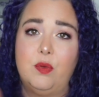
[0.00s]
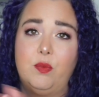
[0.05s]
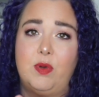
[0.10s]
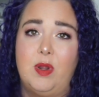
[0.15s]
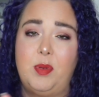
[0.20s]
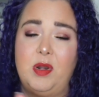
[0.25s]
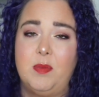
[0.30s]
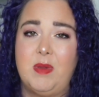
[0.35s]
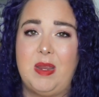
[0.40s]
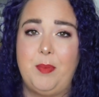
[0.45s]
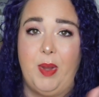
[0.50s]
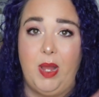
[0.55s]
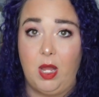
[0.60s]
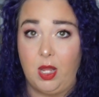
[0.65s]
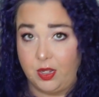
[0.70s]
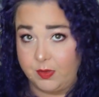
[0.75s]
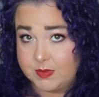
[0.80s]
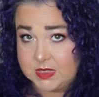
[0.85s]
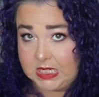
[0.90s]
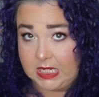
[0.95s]
rub it in my
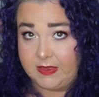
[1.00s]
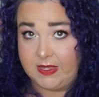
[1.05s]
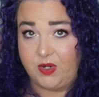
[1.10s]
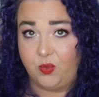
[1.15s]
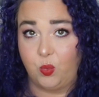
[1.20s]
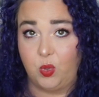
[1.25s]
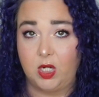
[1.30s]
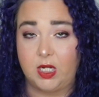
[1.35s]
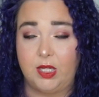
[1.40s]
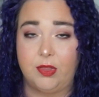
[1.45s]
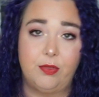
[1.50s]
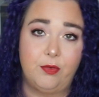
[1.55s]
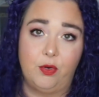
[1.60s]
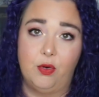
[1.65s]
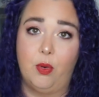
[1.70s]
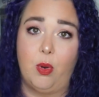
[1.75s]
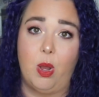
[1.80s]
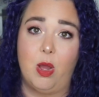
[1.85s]
palms, and then work it through